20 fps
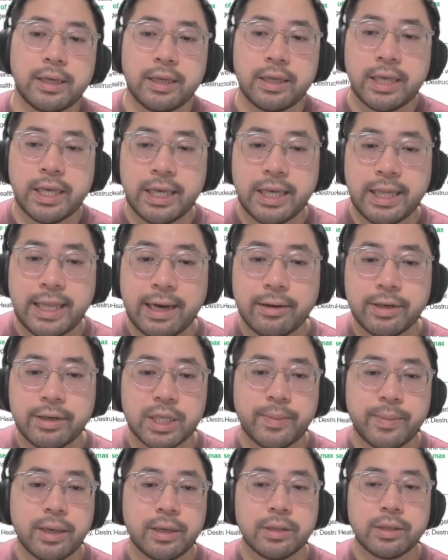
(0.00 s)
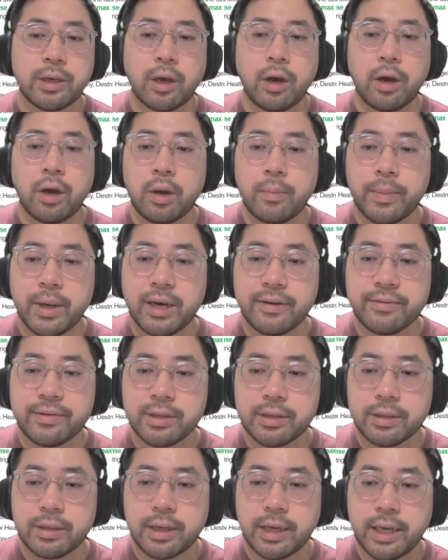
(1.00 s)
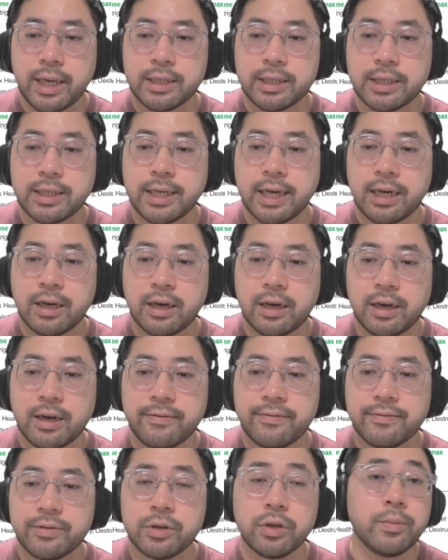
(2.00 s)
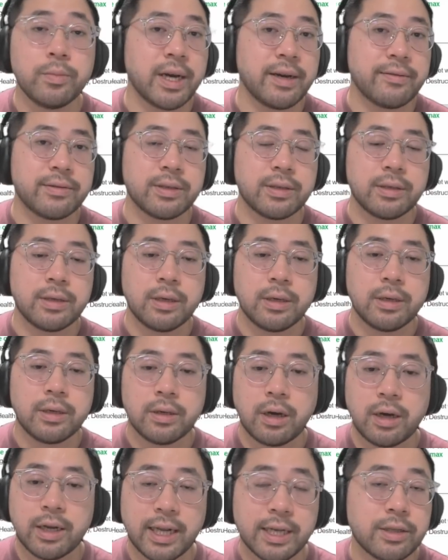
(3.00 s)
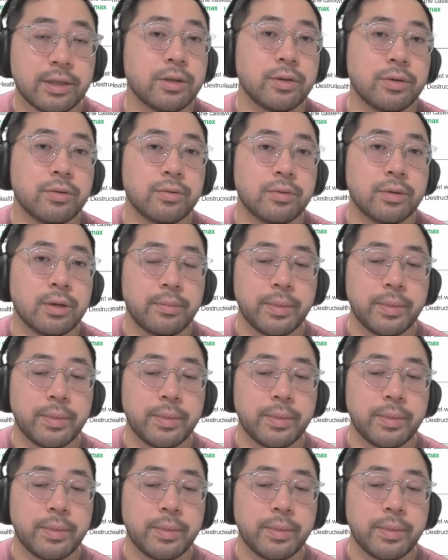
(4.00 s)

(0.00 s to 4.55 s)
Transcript: he now dispels all buffs instead of 2 buffs on S2.